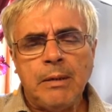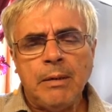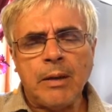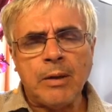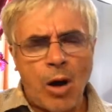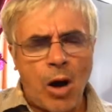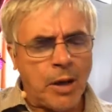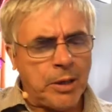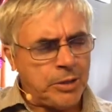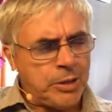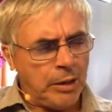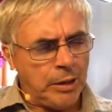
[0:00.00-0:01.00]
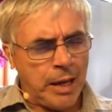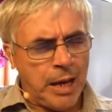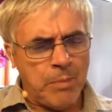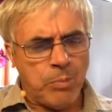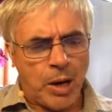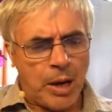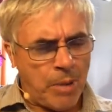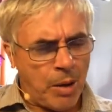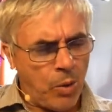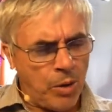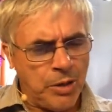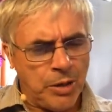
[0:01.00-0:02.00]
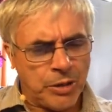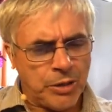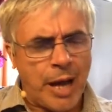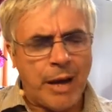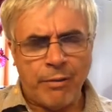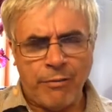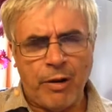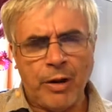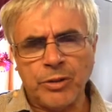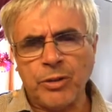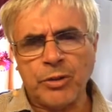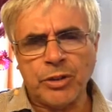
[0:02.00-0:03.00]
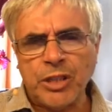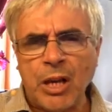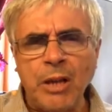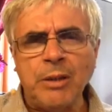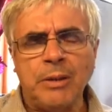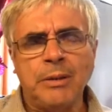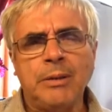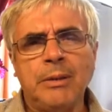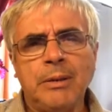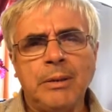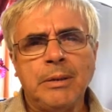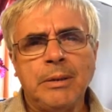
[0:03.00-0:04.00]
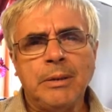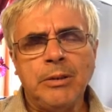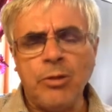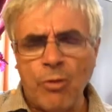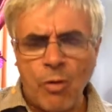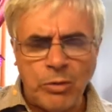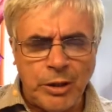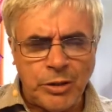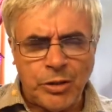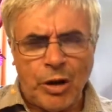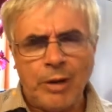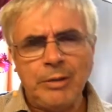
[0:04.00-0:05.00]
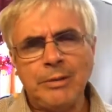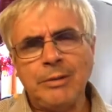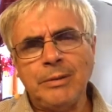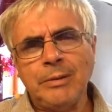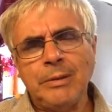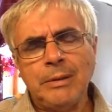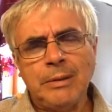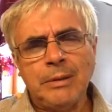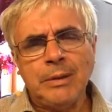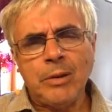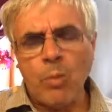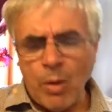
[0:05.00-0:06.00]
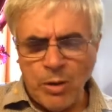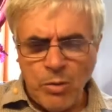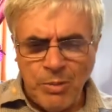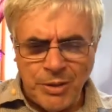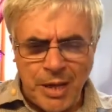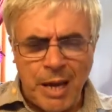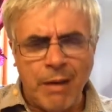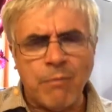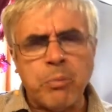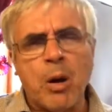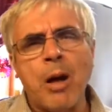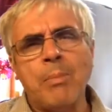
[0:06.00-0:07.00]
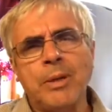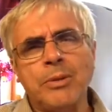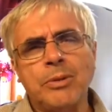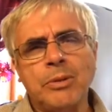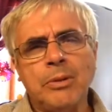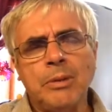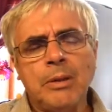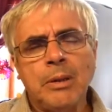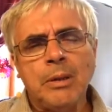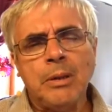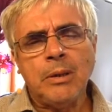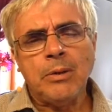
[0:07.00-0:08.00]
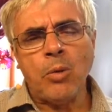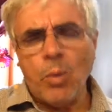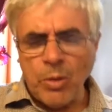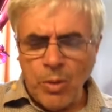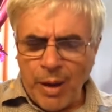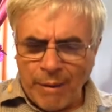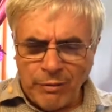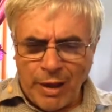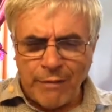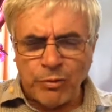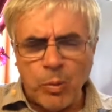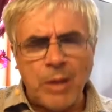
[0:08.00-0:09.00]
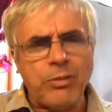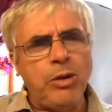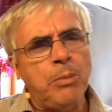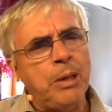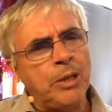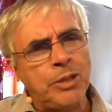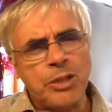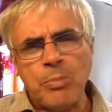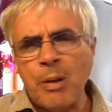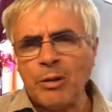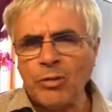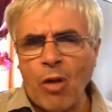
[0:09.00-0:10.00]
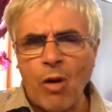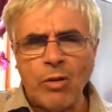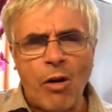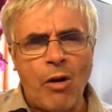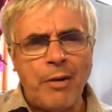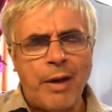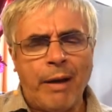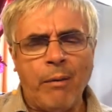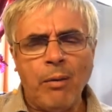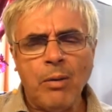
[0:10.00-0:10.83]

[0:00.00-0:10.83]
That God is telling Abraham, "I want you to sacrifice your son, your only son, the one whom is the heir of promise, the one who you have left with you because Ishmael's long gone now.